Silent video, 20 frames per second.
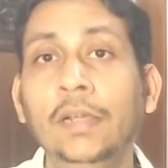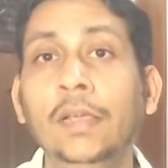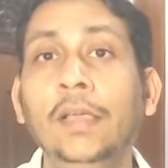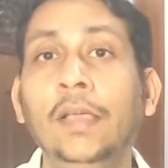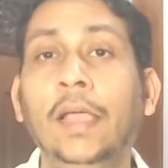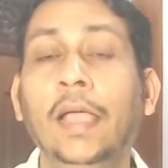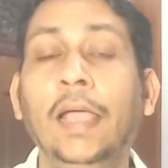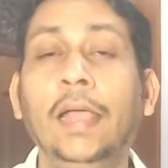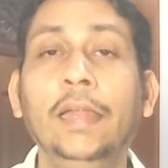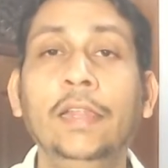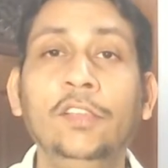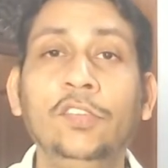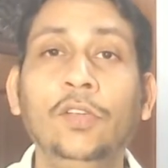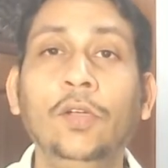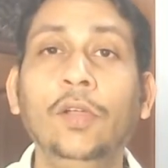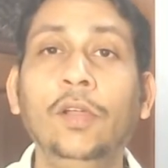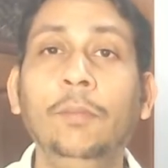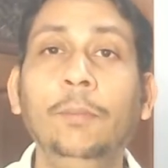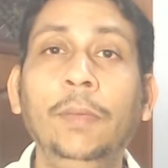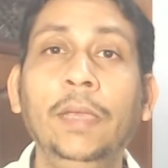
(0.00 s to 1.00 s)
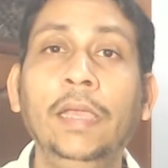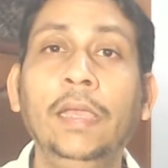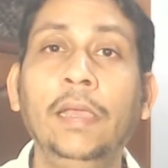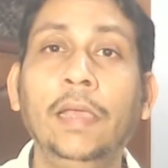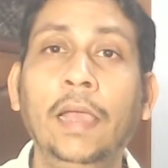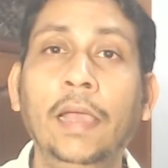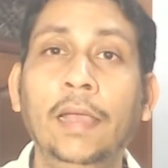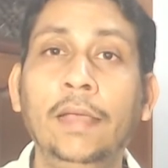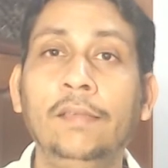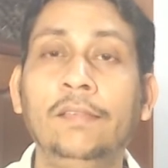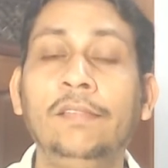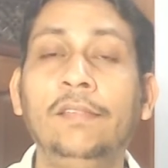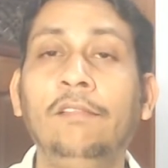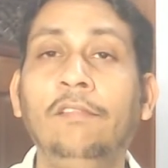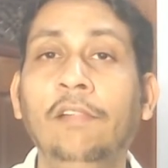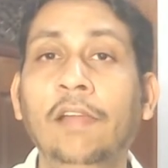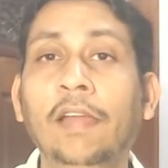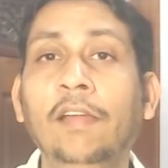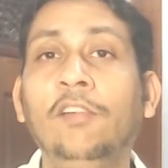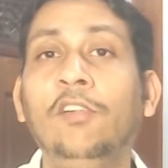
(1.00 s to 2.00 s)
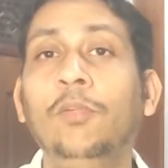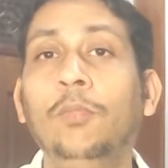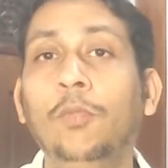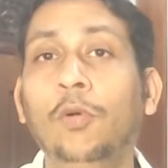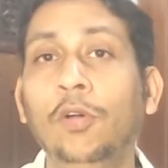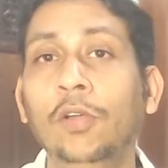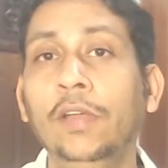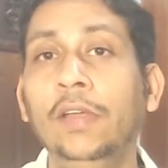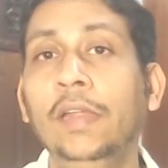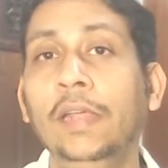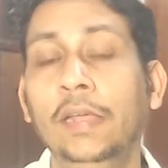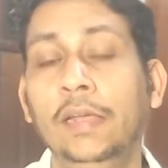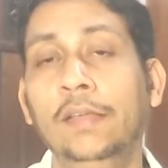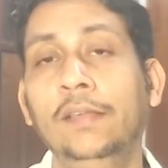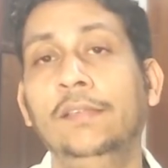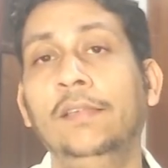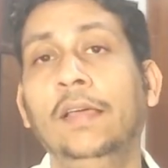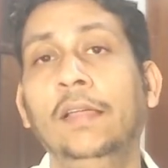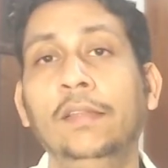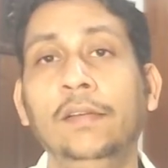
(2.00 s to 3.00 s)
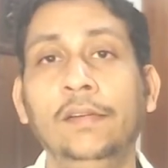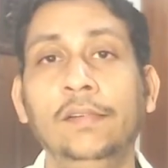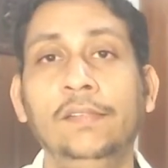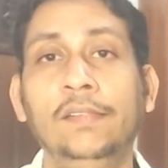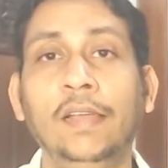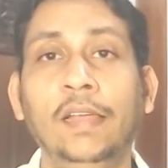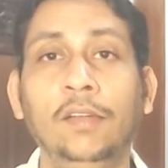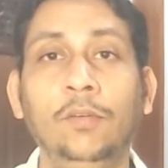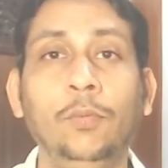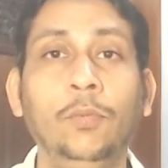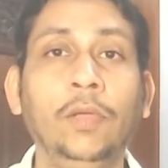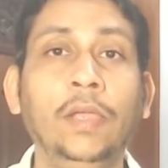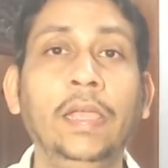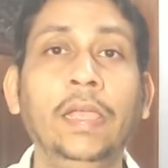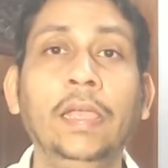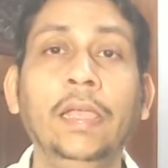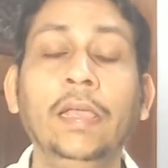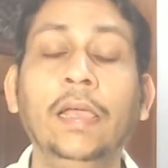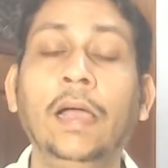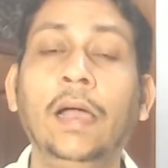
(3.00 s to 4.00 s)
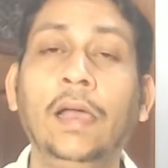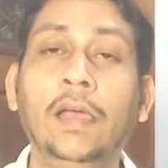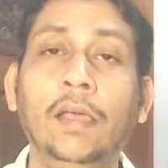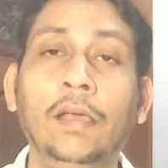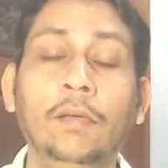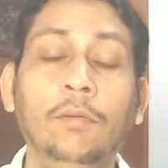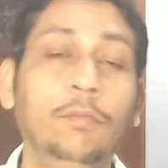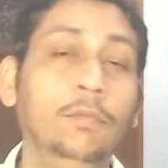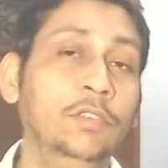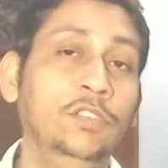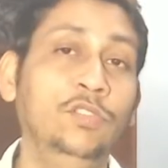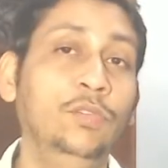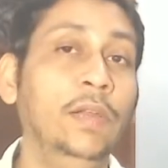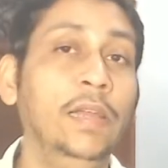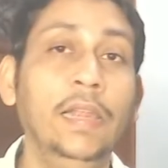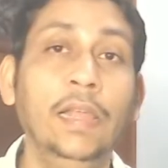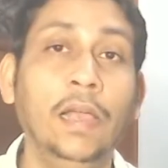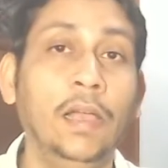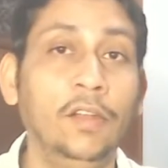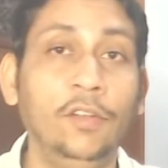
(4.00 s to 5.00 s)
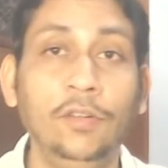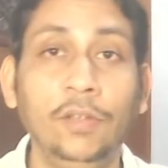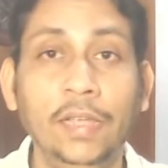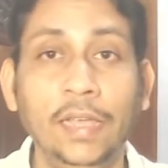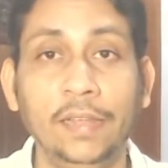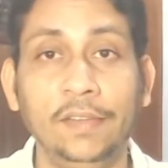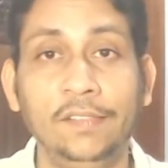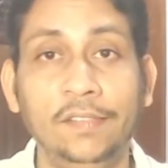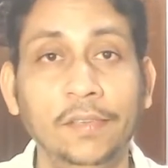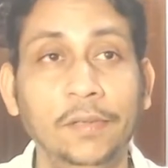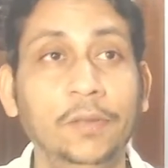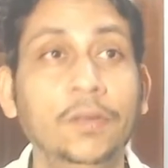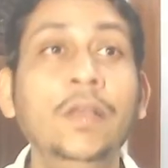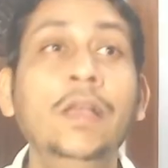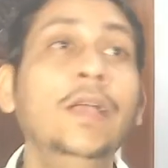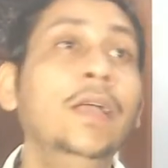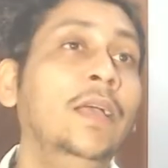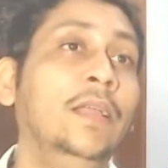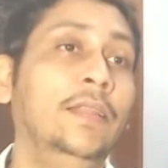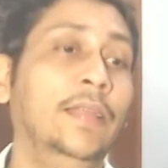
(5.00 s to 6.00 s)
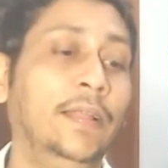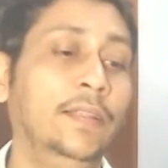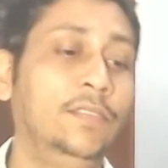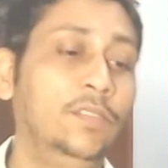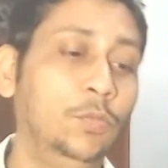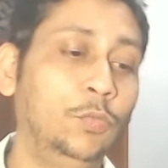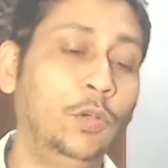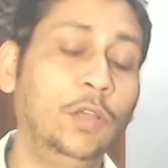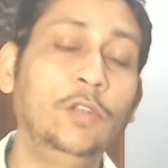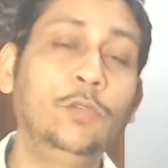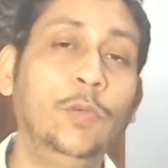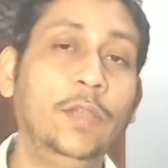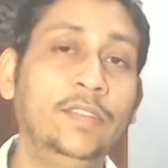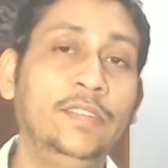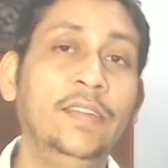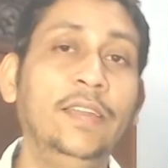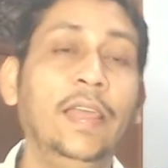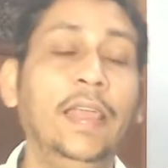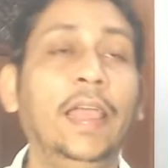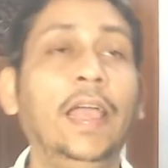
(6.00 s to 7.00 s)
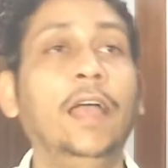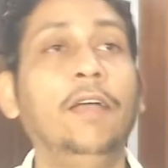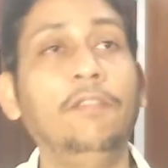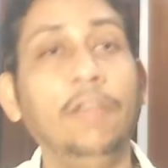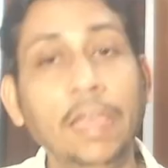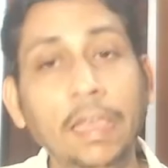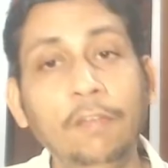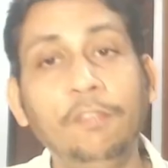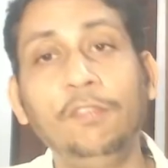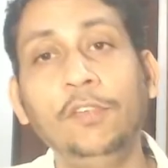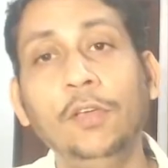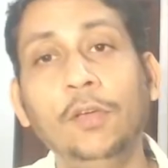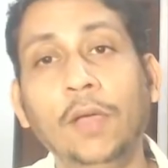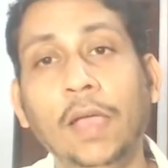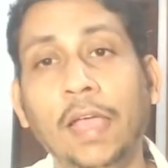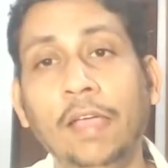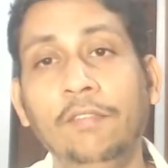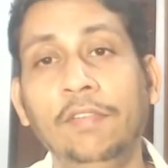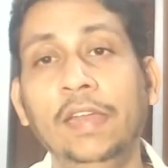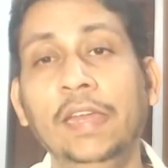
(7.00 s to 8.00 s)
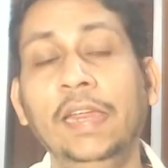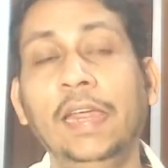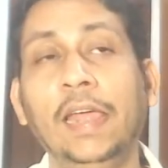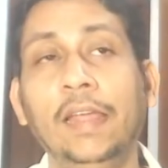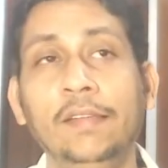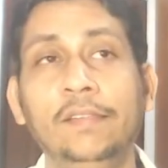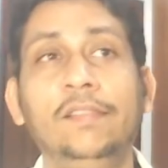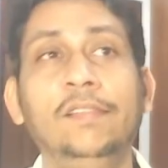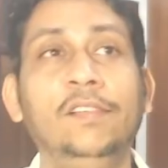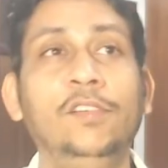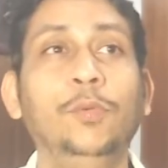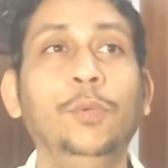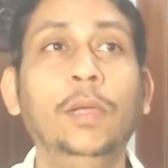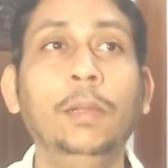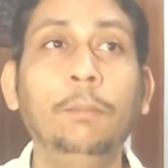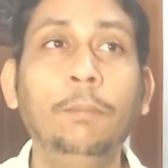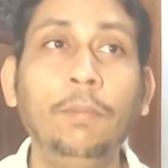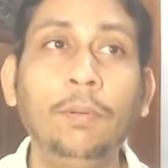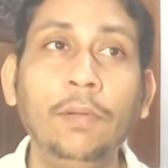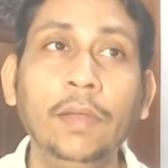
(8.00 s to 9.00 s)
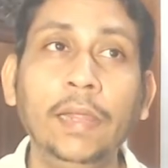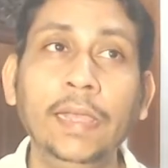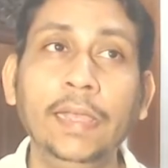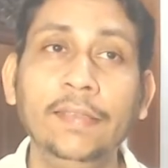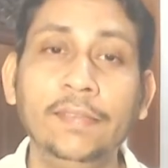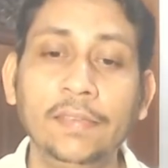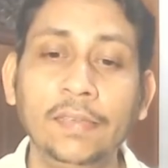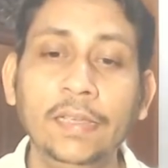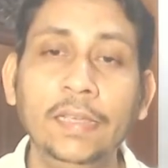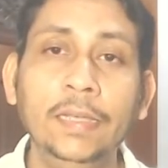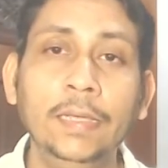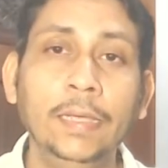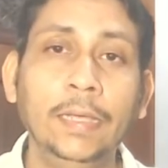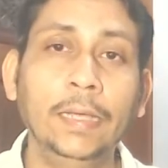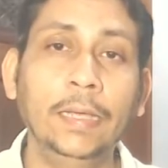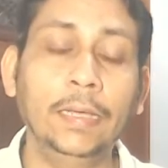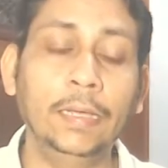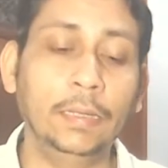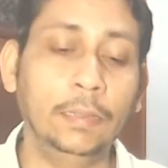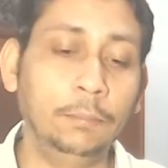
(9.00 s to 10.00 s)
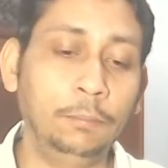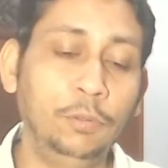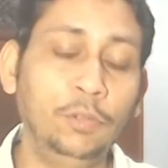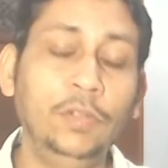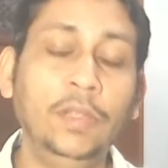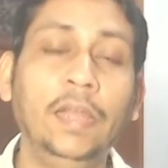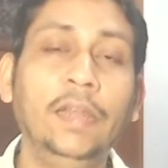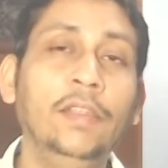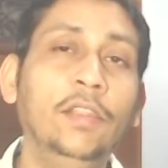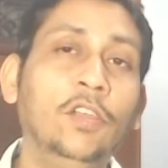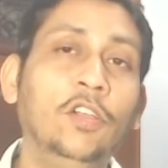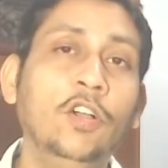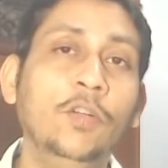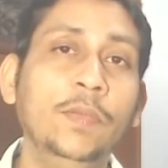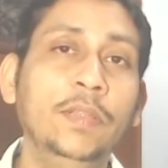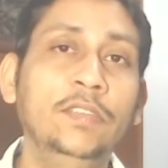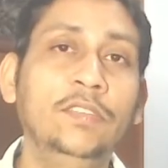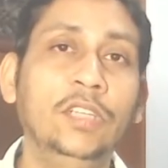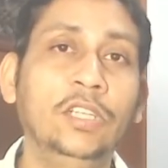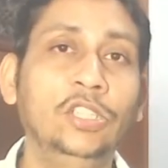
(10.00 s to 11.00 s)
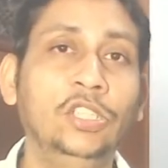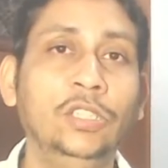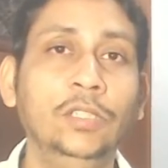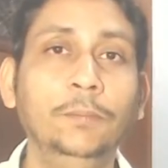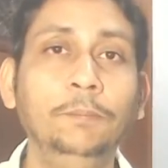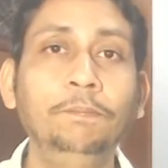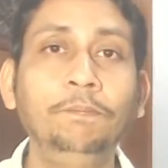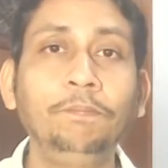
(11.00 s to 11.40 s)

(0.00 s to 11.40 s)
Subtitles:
and it's going to be as rare commodity as others that it's really hard to get. So that's one question I have. If you have any answers to it, please put that in the comment section.